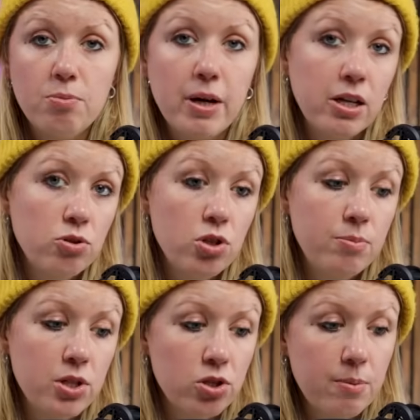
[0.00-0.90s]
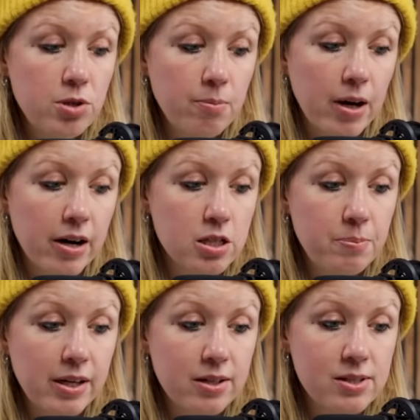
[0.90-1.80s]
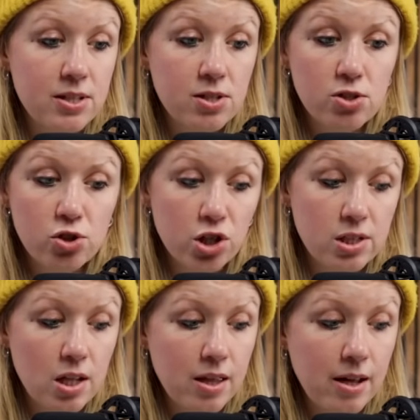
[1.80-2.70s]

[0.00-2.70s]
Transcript: to my YouTube description box because this is just the